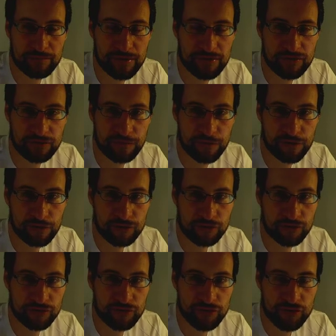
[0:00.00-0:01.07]
but you want to look
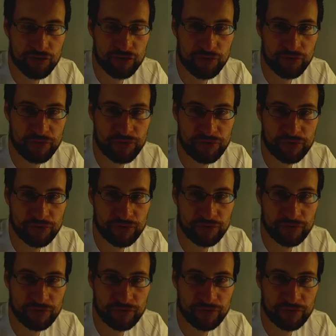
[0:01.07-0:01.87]
on your shoes